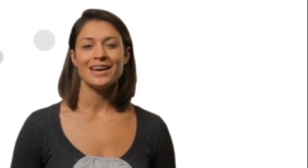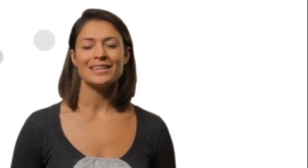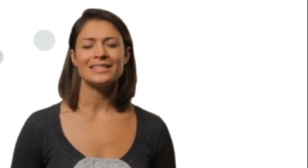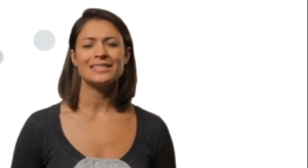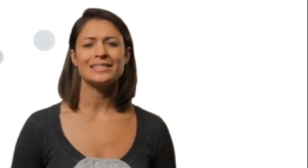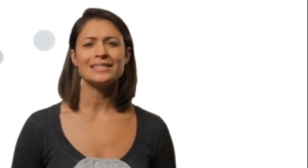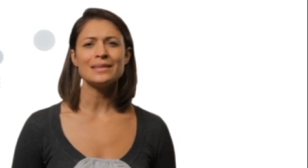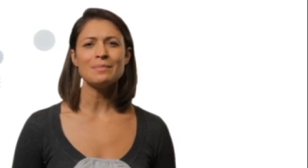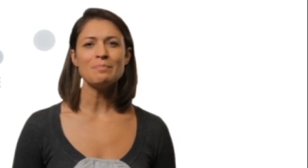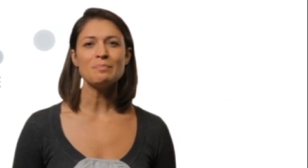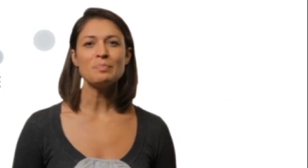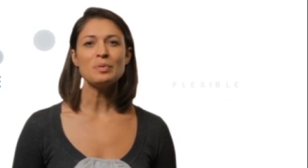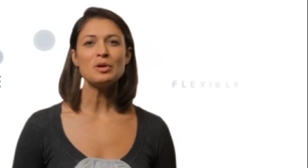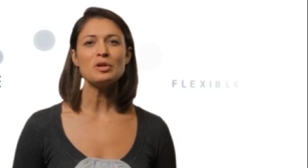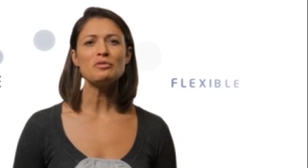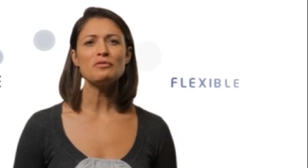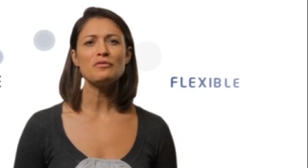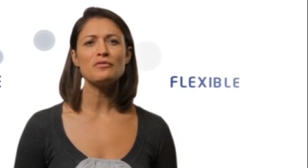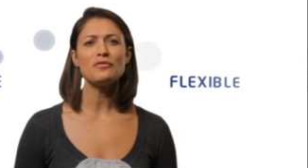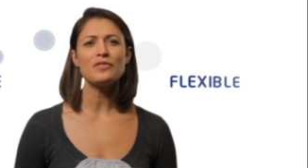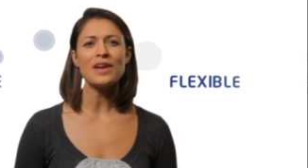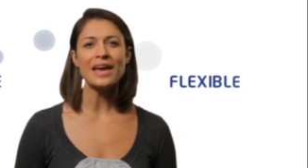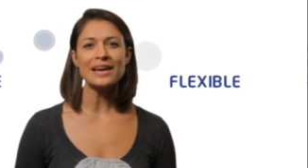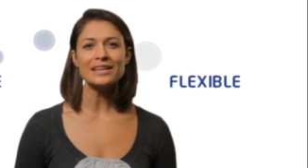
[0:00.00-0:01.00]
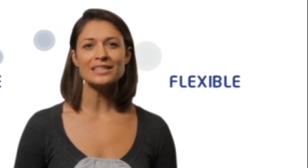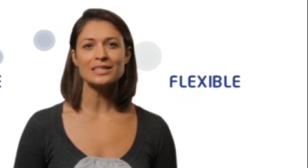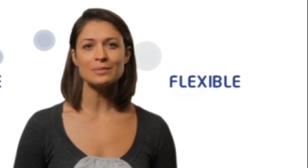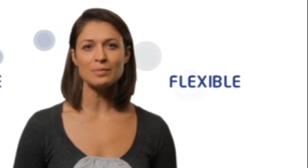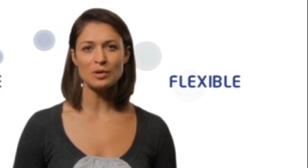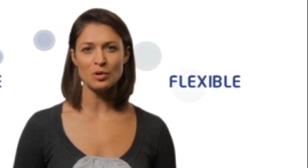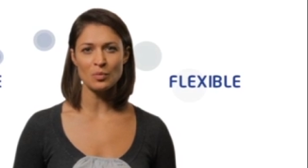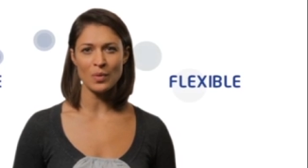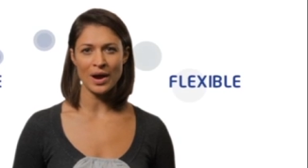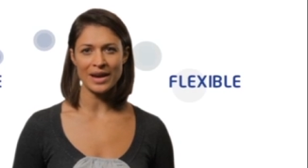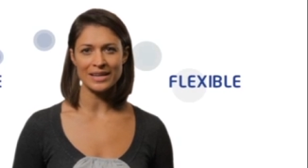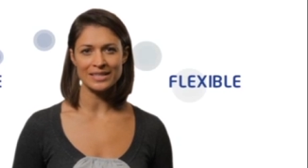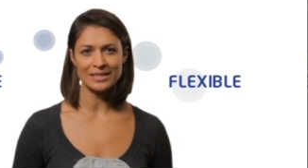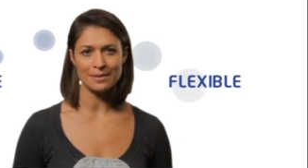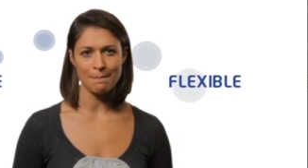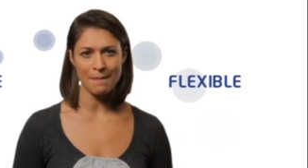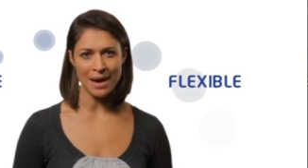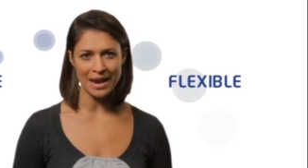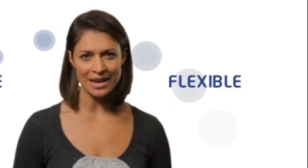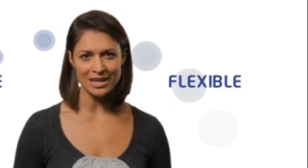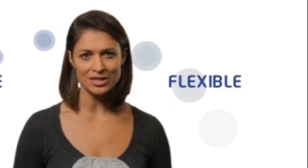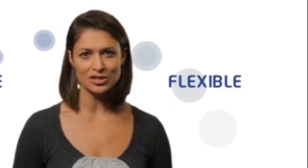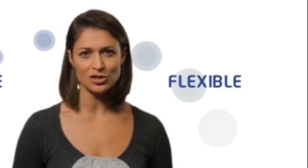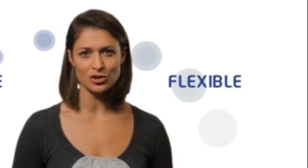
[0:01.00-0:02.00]
a simple, flexible way to
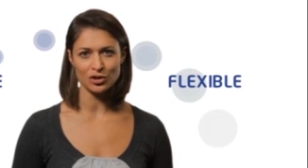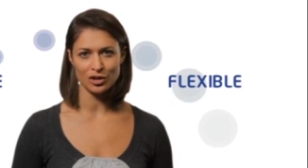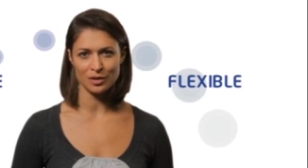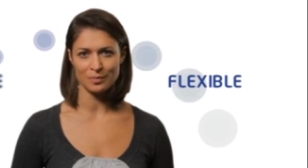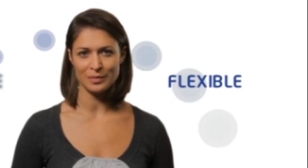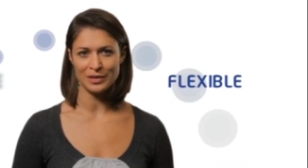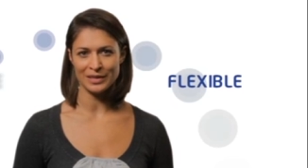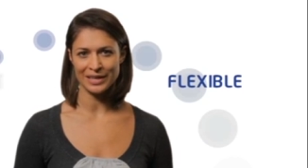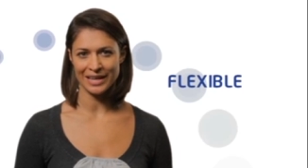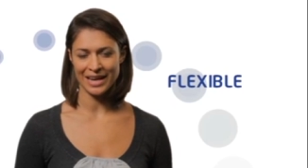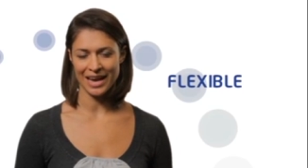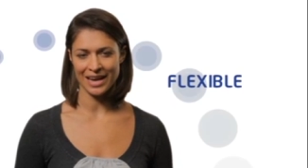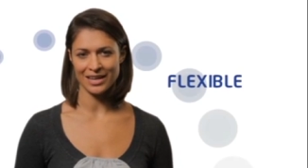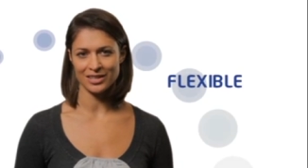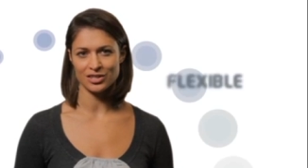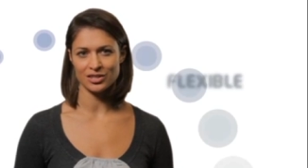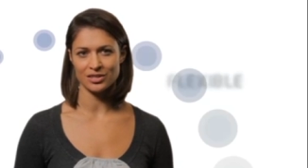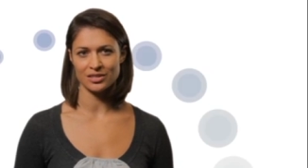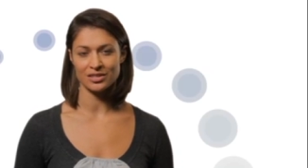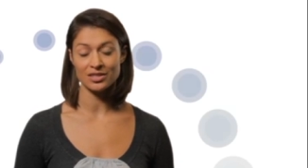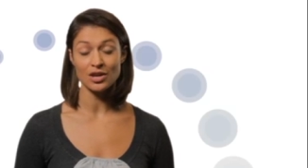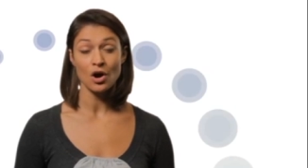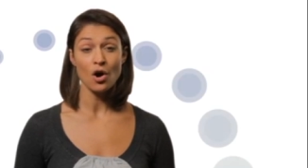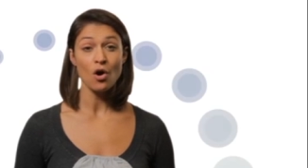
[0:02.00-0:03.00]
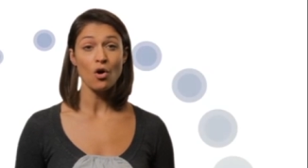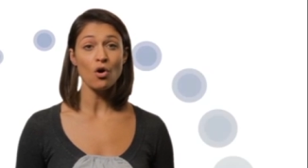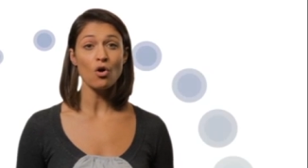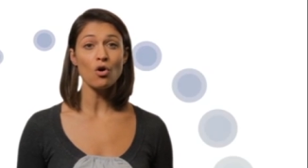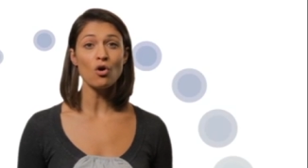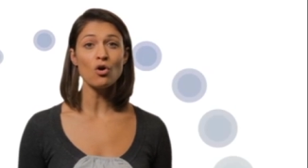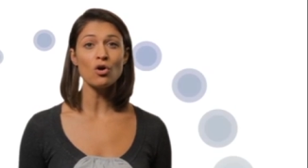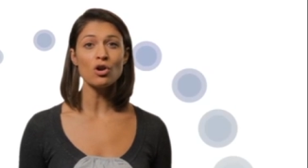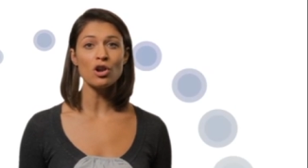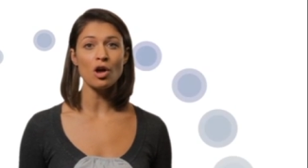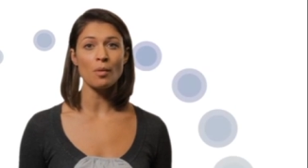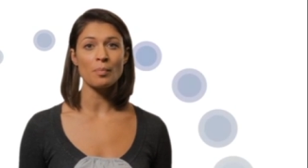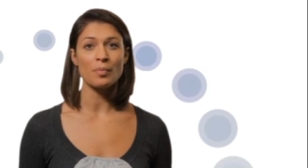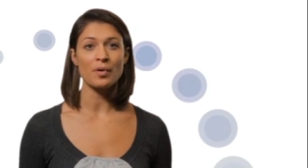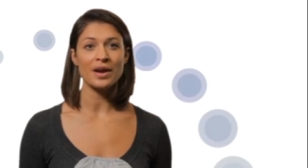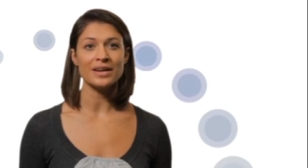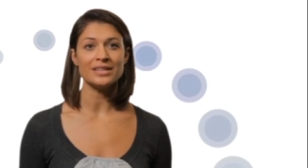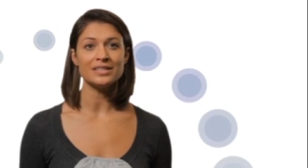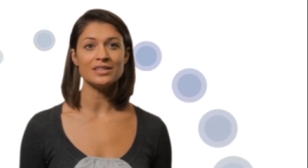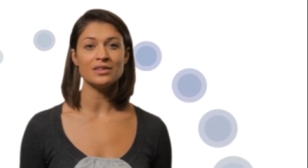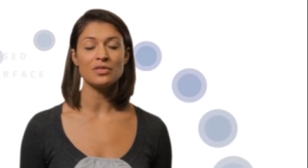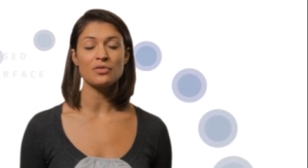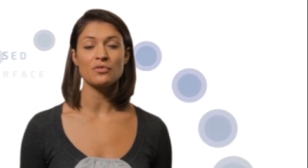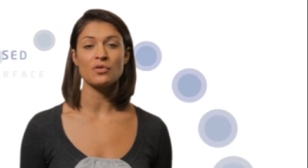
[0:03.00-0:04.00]
manage your communications, all
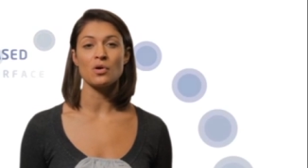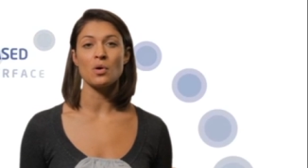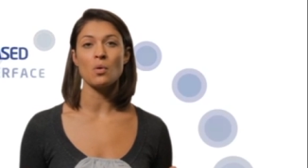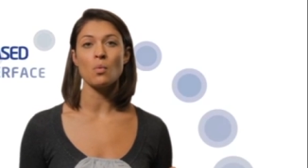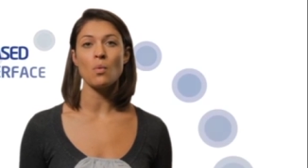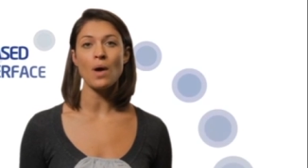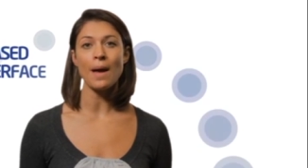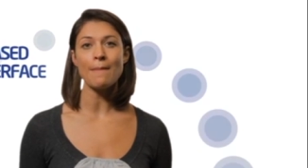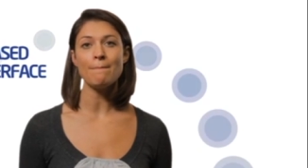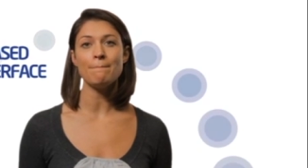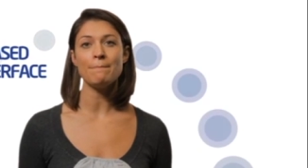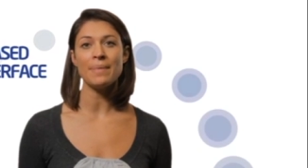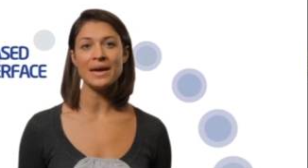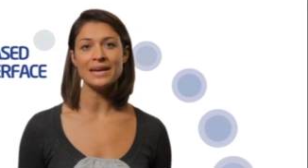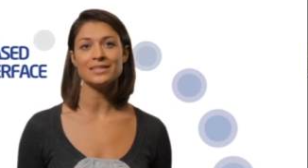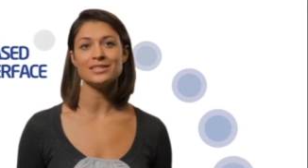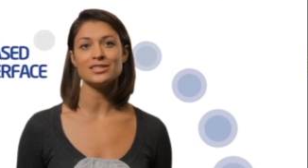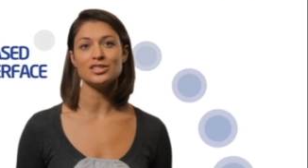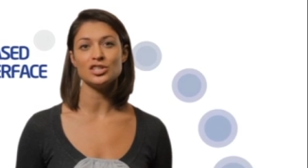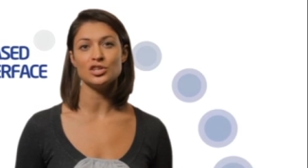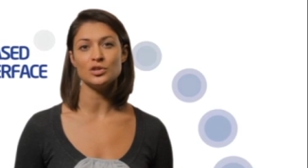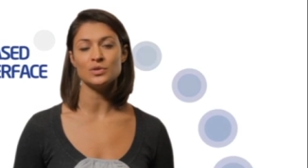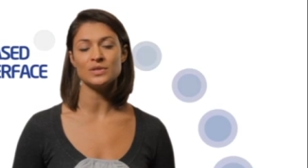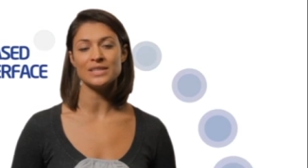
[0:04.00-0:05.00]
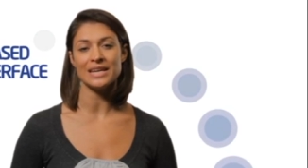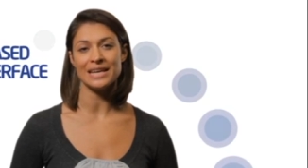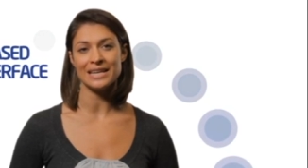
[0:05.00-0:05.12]
operated through a web-based user